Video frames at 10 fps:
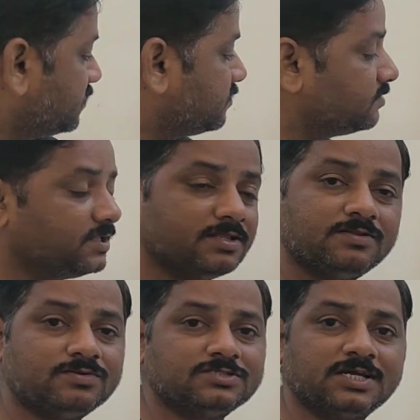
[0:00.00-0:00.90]
So there
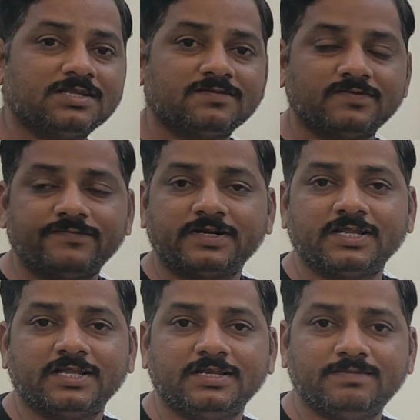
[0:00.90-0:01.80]
is no chance of
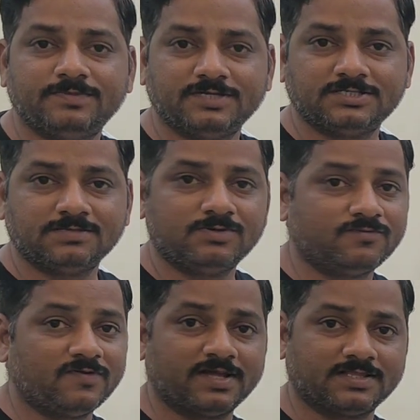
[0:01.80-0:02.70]
affecting any
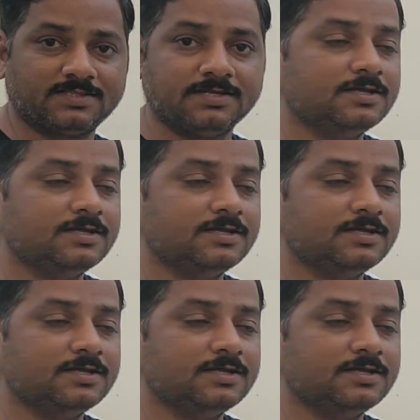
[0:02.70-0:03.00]
PSW flags.